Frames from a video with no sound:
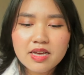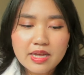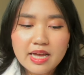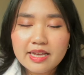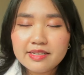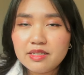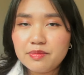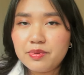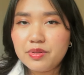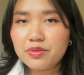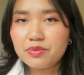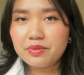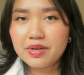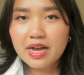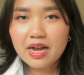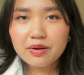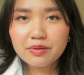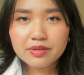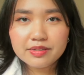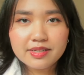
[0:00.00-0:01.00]
Has it been 3
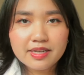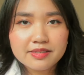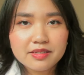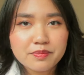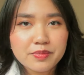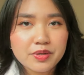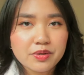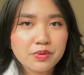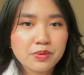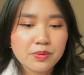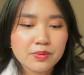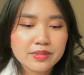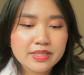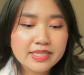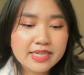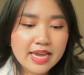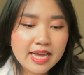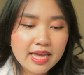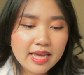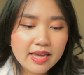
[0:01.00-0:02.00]
hours? Has it been a whole
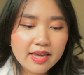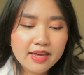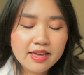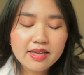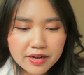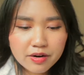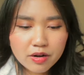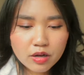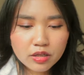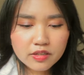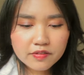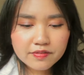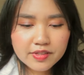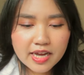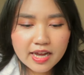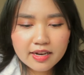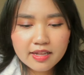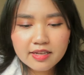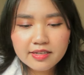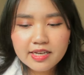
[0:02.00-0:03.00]
day? Despite all of
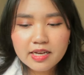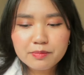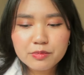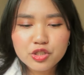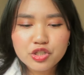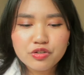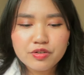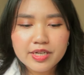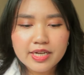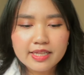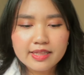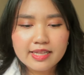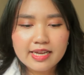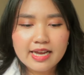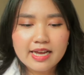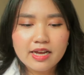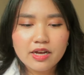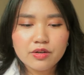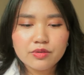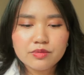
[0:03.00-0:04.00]
that, he kept shooting at the
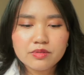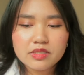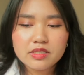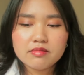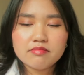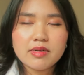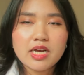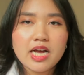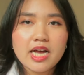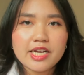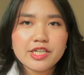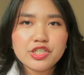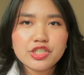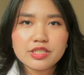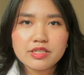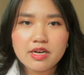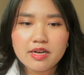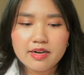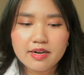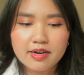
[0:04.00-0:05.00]
hounds. I
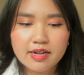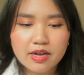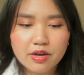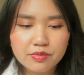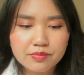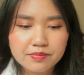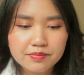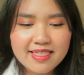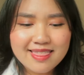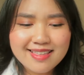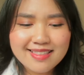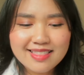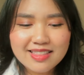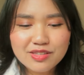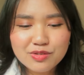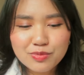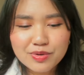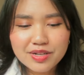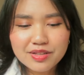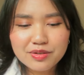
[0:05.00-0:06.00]
just cut it out. I think
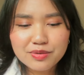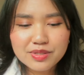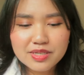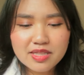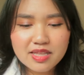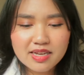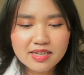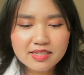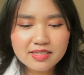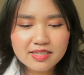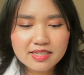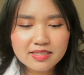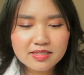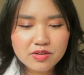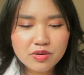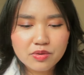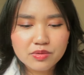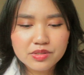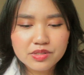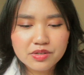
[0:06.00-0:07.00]
it's one of those things that's
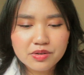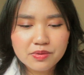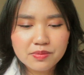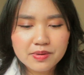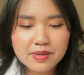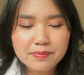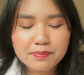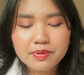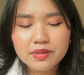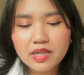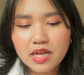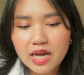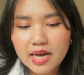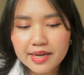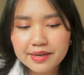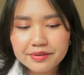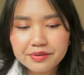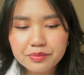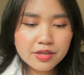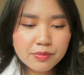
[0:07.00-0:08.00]
also
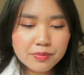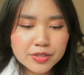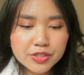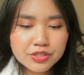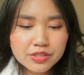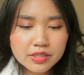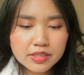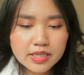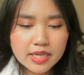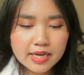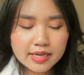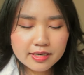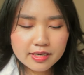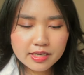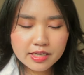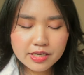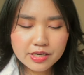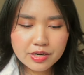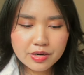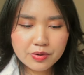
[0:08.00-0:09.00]
implied. The original line
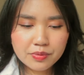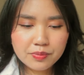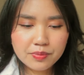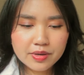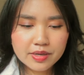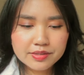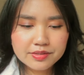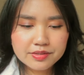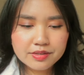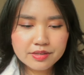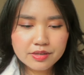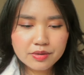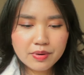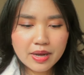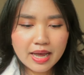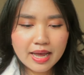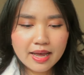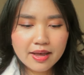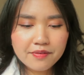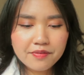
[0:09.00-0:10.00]
here was, do you
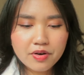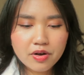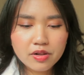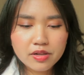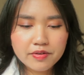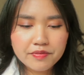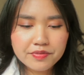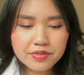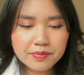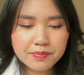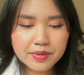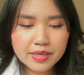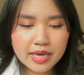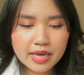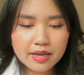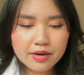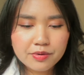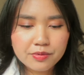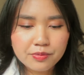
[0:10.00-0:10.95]
have all of them yet?